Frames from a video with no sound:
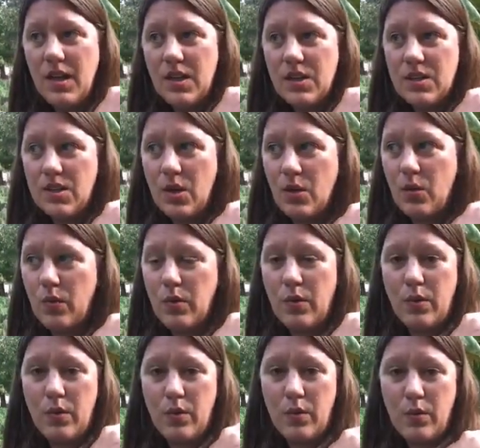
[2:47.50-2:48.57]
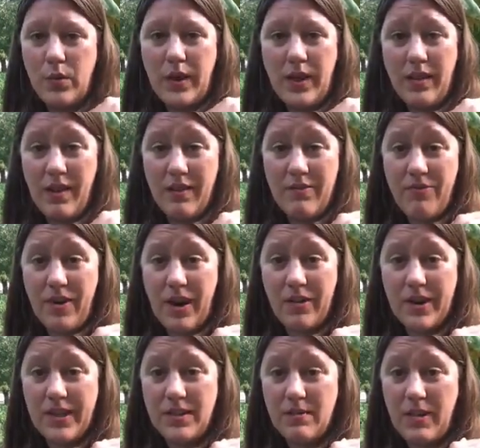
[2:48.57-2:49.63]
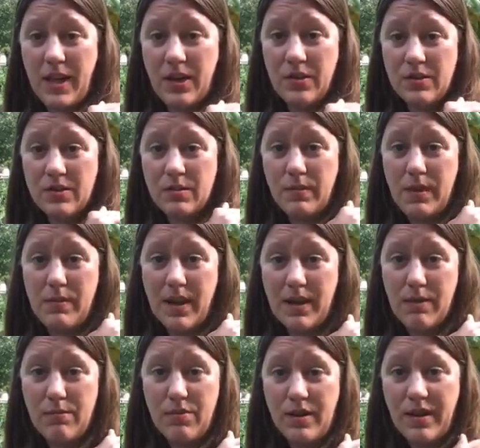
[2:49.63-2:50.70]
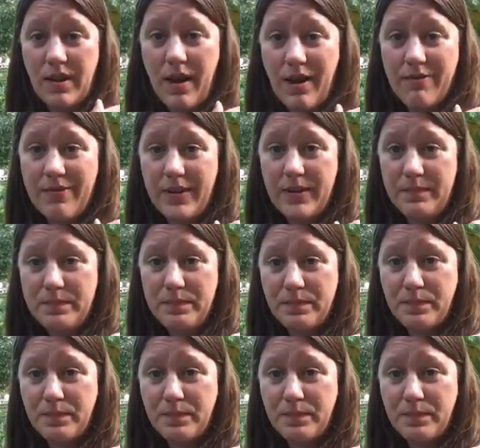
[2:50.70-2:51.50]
So we love fried green tomatoes. We make them pretty often.